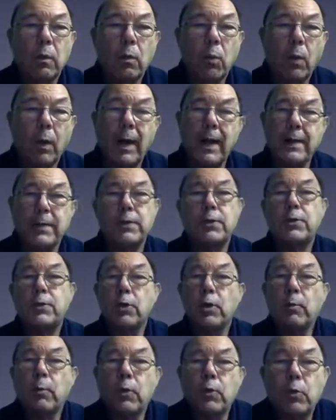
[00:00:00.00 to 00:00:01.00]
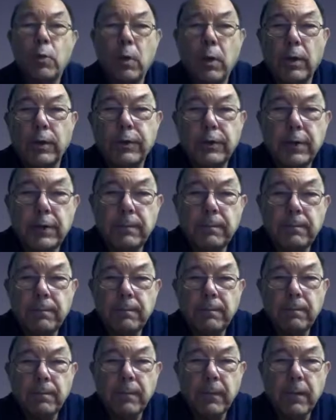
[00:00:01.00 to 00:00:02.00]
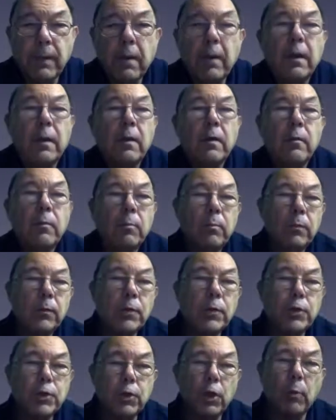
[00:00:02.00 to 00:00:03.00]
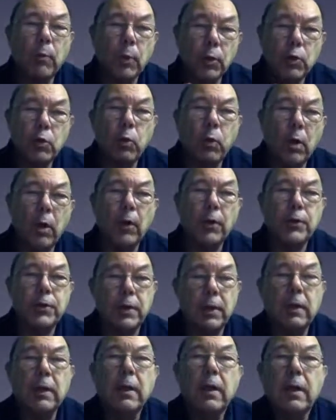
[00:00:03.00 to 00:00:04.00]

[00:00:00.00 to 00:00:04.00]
Why is there so much water? There's so much water